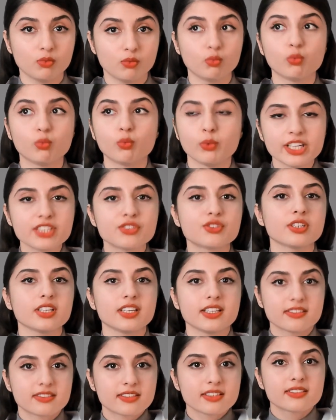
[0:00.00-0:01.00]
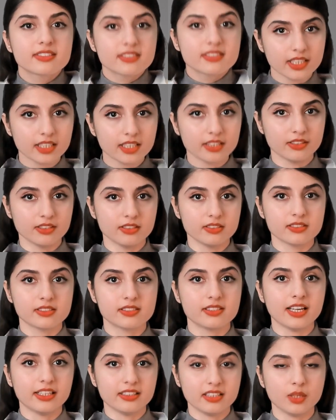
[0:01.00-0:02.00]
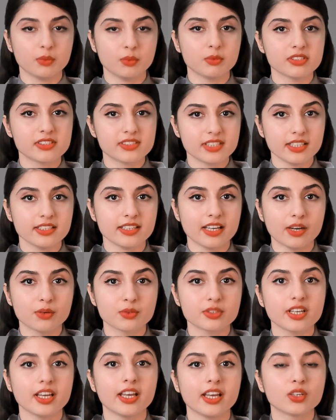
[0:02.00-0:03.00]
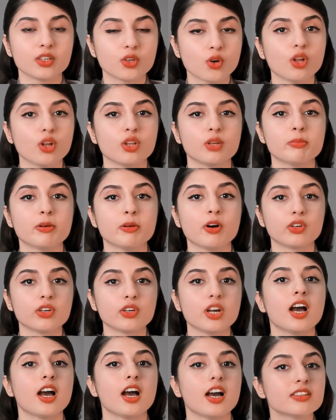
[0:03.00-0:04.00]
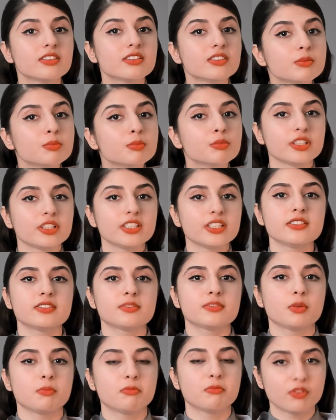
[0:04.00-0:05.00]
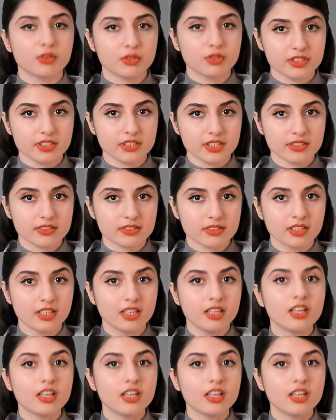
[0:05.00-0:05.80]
Which is the signals that they will send out and call upon other police forces